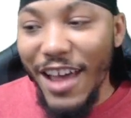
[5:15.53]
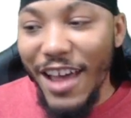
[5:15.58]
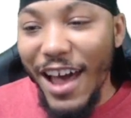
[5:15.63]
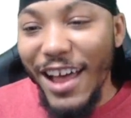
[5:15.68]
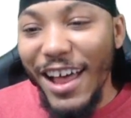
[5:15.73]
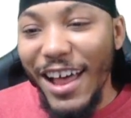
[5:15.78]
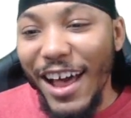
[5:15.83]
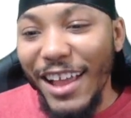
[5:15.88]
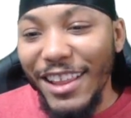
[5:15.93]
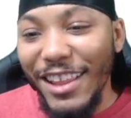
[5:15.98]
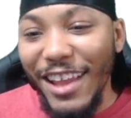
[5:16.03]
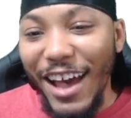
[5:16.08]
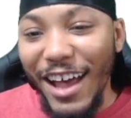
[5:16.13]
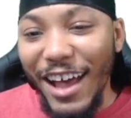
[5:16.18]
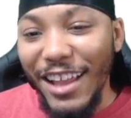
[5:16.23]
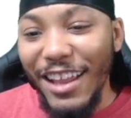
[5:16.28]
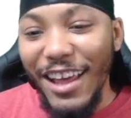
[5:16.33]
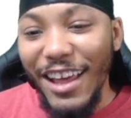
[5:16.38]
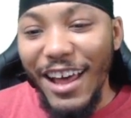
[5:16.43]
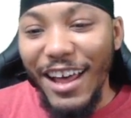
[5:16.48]

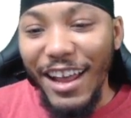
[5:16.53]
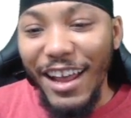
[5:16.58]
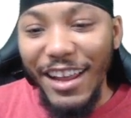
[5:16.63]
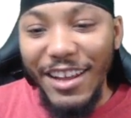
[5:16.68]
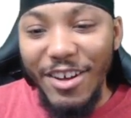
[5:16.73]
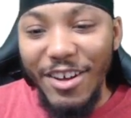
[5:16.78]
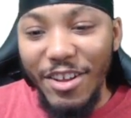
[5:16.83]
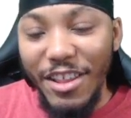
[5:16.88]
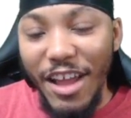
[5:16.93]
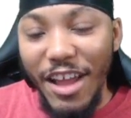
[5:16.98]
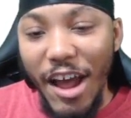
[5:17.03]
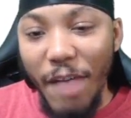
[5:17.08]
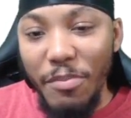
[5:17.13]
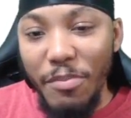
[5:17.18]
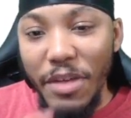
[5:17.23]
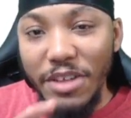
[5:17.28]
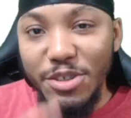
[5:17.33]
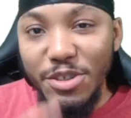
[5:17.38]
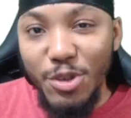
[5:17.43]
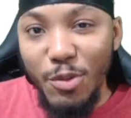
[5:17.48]
I ain't gonna lie. I'm
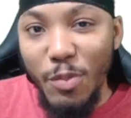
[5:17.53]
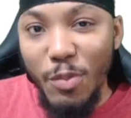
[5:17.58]
not too